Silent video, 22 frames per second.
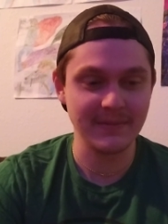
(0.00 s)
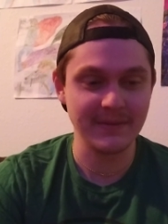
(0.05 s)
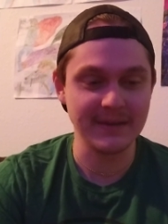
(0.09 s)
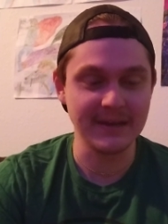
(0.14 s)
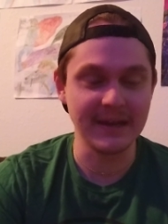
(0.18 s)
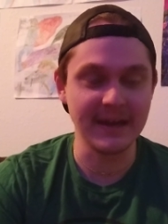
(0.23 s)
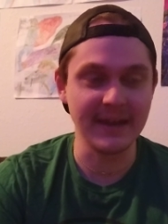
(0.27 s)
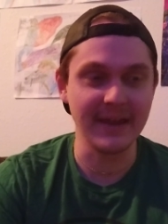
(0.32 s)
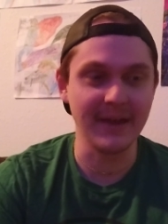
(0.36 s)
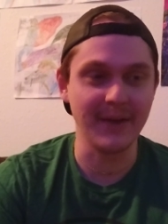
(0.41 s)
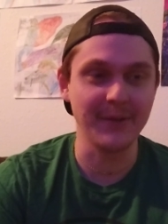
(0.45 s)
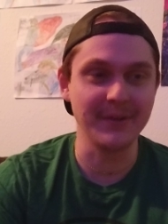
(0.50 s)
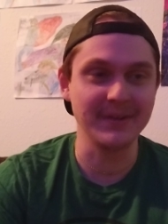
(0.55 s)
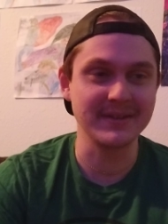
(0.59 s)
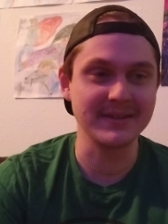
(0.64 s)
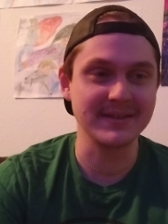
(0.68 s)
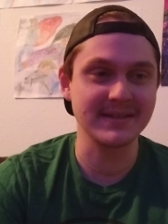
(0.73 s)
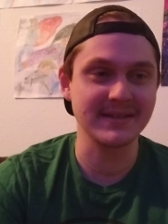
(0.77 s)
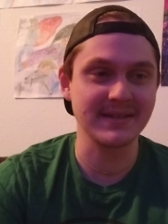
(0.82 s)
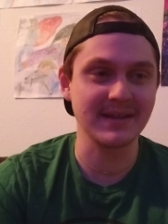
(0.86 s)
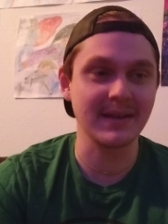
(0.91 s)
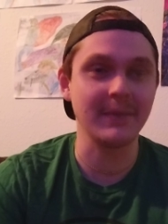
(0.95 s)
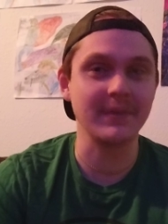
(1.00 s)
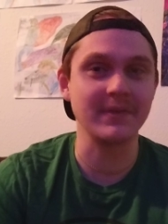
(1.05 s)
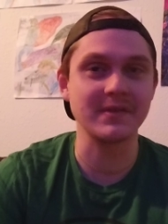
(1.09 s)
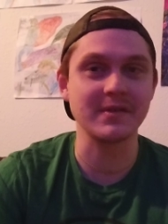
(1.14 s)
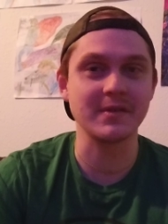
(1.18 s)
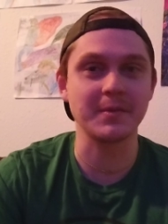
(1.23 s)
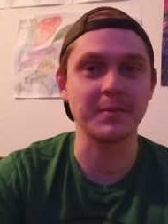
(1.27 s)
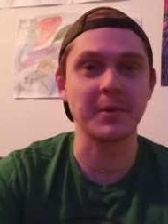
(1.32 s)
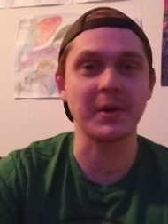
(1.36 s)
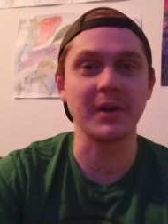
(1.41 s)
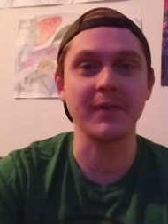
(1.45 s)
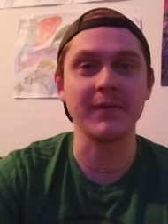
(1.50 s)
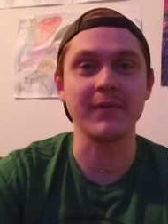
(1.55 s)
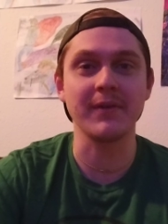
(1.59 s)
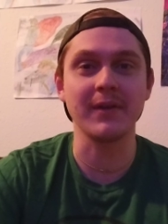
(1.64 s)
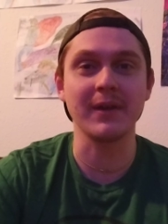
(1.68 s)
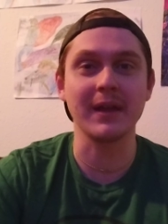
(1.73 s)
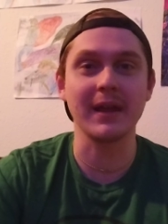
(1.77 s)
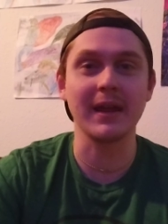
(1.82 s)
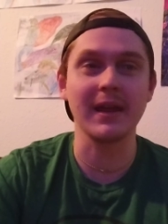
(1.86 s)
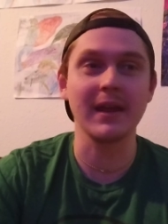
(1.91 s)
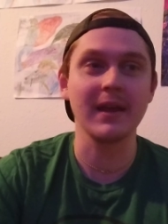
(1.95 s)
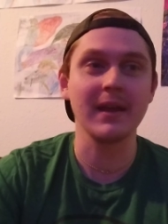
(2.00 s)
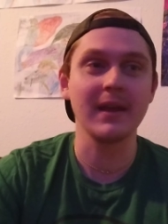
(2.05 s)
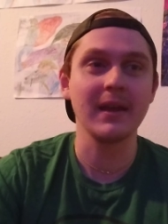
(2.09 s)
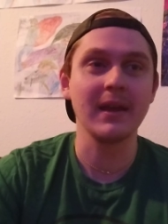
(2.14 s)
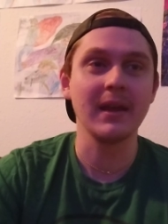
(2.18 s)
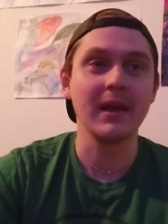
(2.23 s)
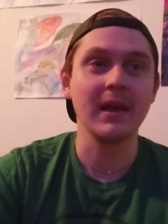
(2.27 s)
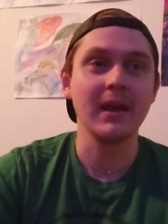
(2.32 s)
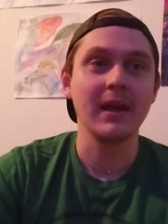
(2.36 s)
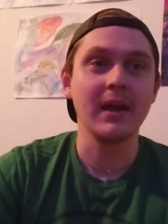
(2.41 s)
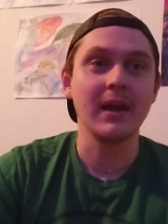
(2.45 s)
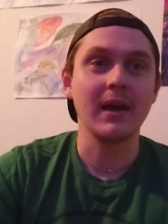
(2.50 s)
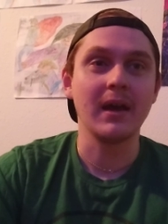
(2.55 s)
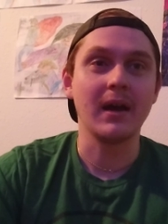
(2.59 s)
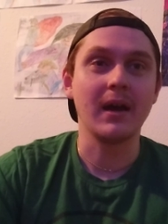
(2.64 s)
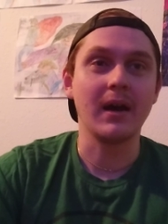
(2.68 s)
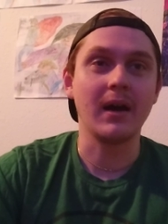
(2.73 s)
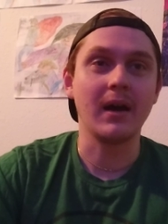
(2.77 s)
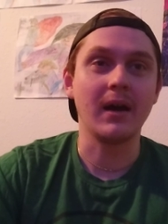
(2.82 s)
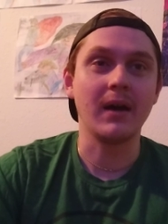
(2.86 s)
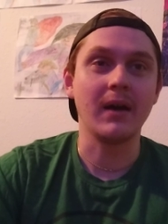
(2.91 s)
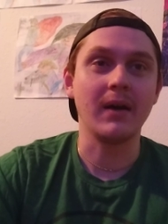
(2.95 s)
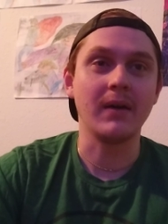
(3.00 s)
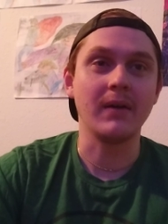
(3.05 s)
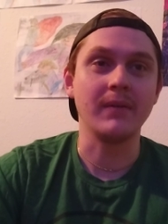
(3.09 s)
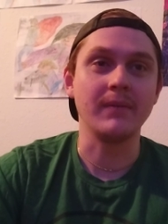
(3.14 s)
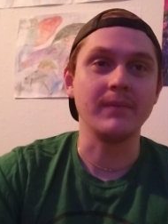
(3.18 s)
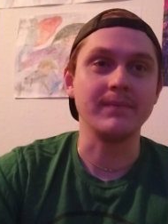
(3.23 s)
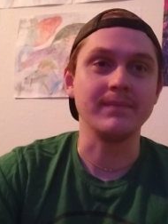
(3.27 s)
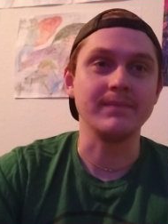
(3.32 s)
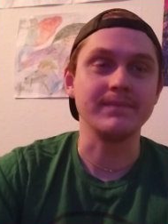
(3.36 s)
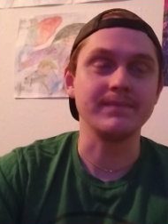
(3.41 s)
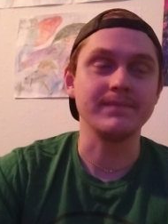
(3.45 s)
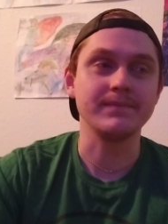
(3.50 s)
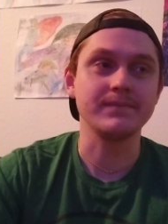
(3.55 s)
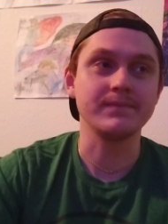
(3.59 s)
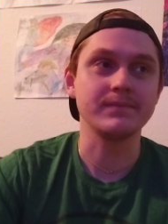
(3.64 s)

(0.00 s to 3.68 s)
yeah, that was that was pretty funny. Um